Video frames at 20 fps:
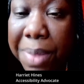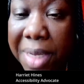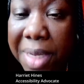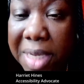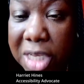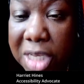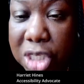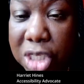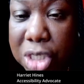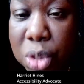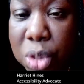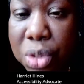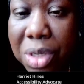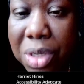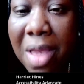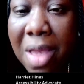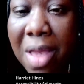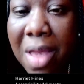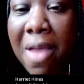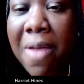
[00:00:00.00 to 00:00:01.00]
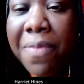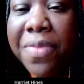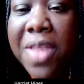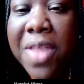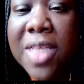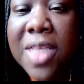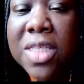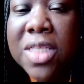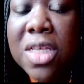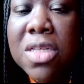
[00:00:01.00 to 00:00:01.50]
their children.
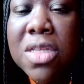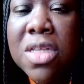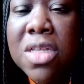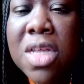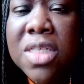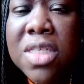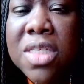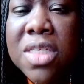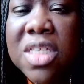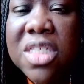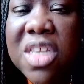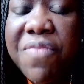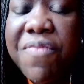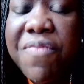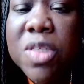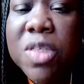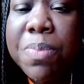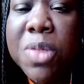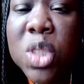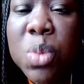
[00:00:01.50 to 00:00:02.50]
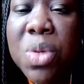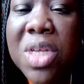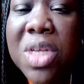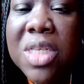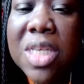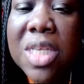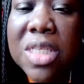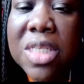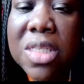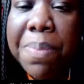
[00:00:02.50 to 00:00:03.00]
There's a difference
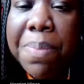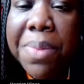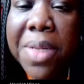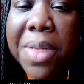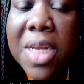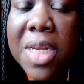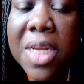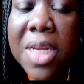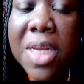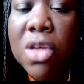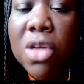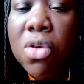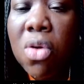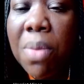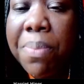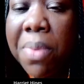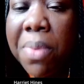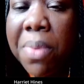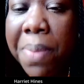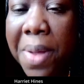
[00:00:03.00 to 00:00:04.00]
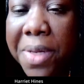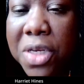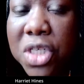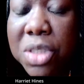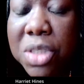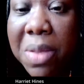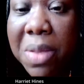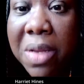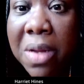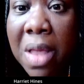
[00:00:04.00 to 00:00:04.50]
between discipline and corporal
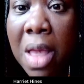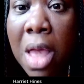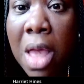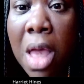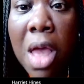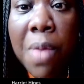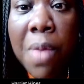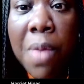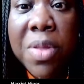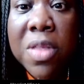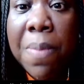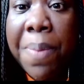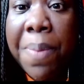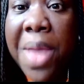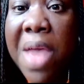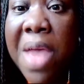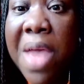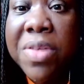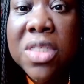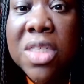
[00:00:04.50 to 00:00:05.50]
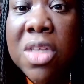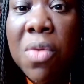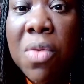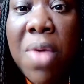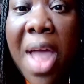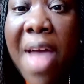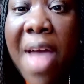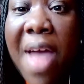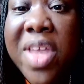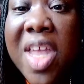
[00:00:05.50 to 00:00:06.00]
punishment. But the parents don't
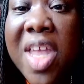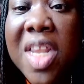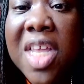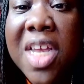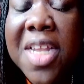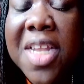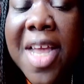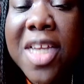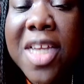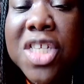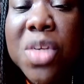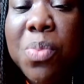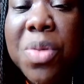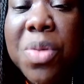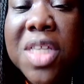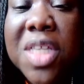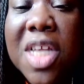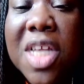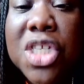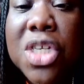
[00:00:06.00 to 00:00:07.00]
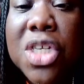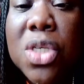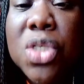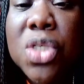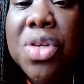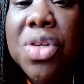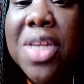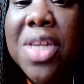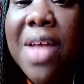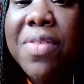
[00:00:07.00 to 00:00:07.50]
have any connection with their
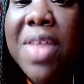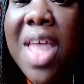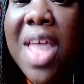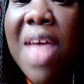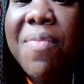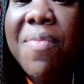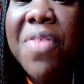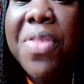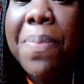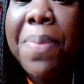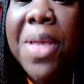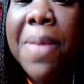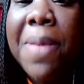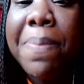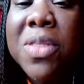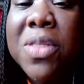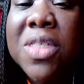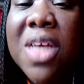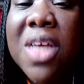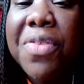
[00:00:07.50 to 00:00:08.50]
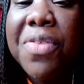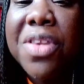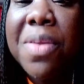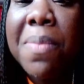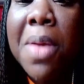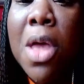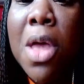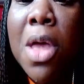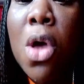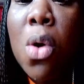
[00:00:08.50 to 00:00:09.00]
children now. They have other people telling
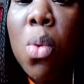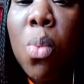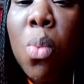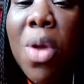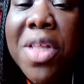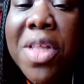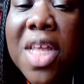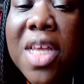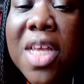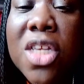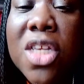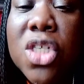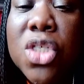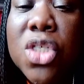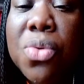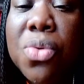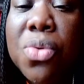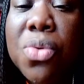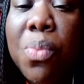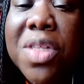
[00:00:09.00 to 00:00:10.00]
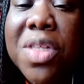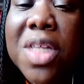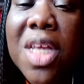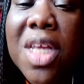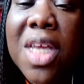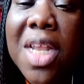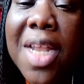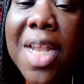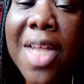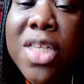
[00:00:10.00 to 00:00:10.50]
them what they can do and what they
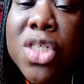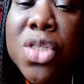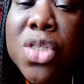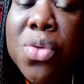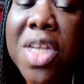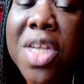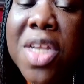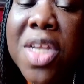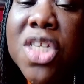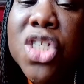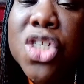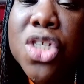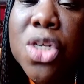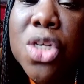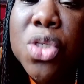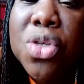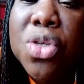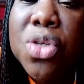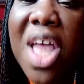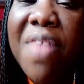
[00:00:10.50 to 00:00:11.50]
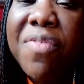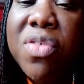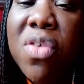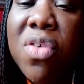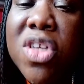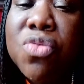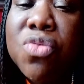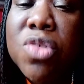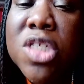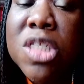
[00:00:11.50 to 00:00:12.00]
cannot do. And these children have
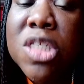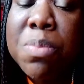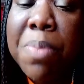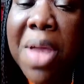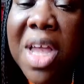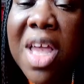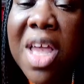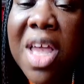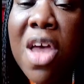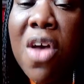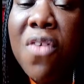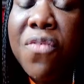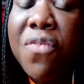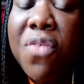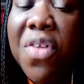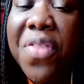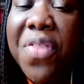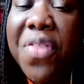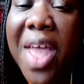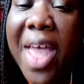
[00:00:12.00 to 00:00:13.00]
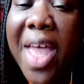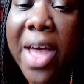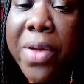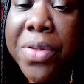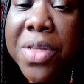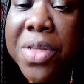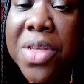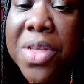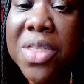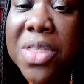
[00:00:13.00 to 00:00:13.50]
lost respect for their
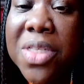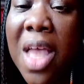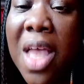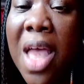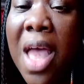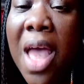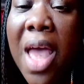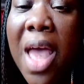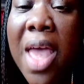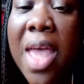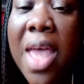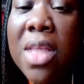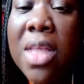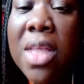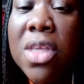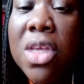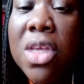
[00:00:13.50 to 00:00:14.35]
elders, and